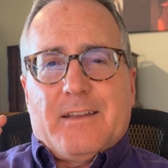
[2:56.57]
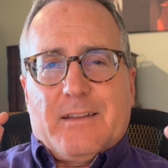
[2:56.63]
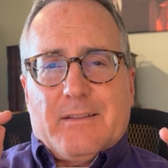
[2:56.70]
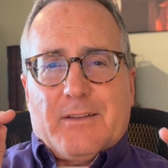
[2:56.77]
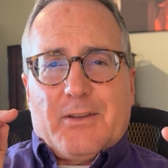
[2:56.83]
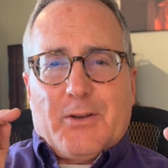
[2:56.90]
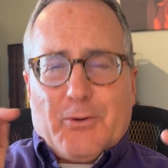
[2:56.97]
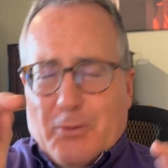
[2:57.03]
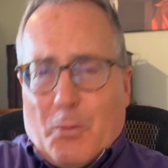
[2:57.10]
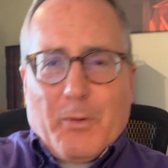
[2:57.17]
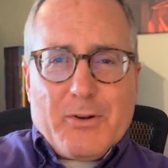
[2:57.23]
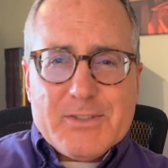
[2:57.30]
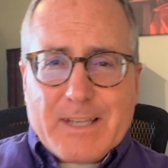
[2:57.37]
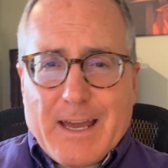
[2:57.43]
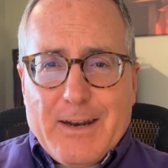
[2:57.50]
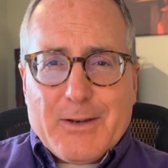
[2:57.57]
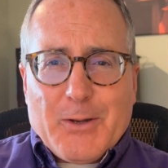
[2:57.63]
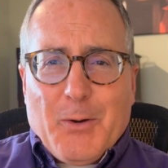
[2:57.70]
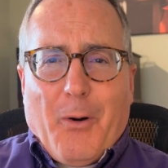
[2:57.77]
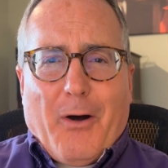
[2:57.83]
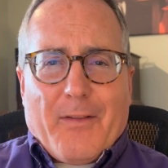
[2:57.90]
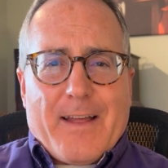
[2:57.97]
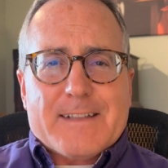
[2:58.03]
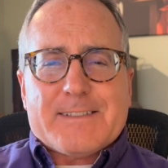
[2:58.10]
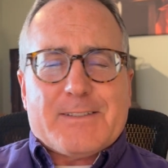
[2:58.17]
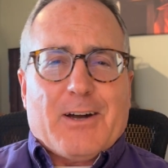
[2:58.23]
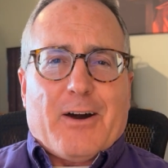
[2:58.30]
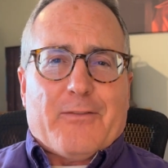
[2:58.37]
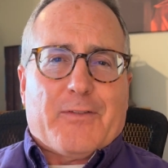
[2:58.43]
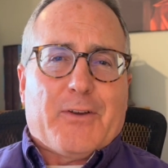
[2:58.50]
you're the one who's got to do all that
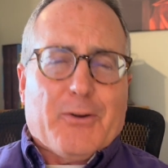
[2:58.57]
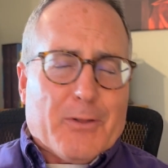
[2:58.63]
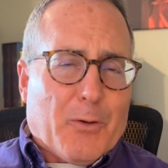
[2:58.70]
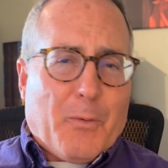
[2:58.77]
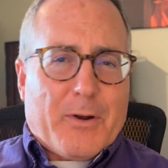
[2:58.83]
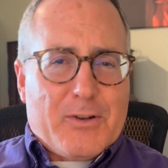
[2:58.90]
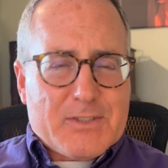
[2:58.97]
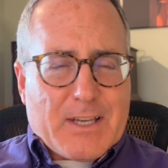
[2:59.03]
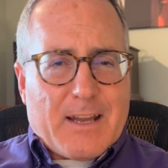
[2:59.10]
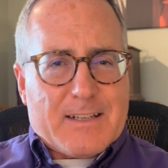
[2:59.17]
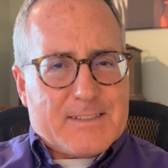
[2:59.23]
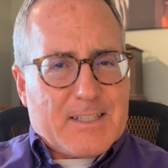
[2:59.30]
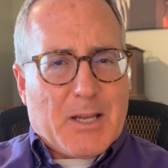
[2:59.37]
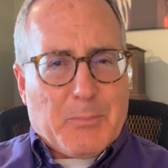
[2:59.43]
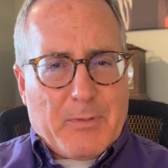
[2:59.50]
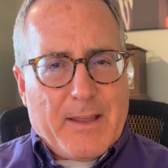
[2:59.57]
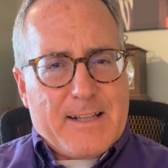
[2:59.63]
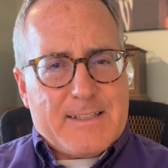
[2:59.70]
stuff. You're the one who's got to stay up late